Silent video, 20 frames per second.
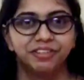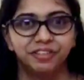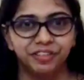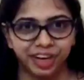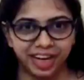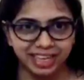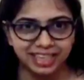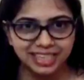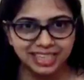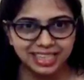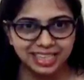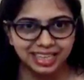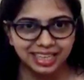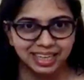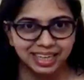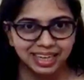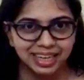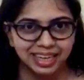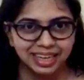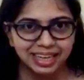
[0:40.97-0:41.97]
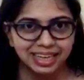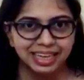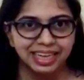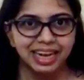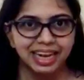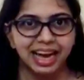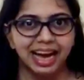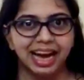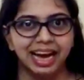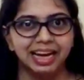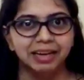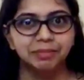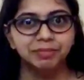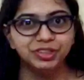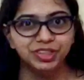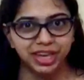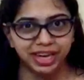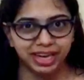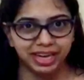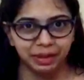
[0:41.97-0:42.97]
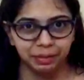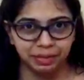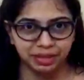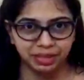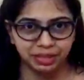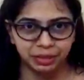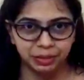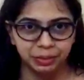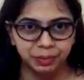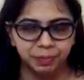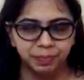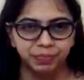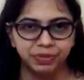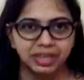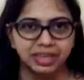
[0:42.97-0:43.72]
Friends, I'm sharing with you